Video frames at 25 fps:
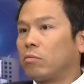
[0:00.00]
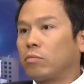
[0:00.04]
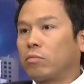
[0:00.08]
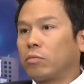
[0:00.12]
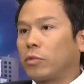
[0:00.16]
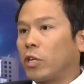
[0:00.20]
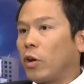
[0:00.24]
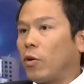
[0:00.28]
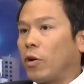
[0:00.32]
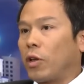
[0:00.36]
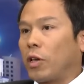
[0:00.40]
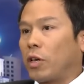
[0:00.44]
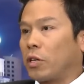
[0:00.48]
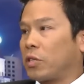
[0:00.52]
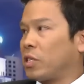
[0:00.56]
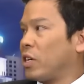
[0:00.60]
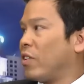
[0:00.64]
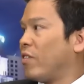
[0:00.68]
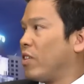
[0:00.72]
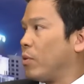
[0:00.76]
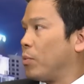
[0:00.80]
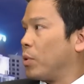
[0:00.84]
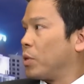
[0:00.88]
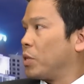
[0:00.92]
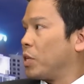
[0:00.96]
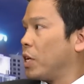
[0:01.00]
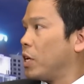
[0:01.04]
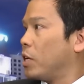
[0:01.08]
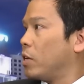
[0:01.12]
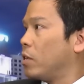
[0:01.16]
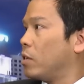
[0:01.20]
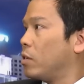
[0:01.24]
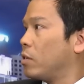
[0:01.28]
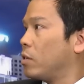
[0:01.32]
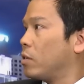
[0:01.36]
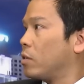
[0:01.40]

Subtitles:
they only get 70%.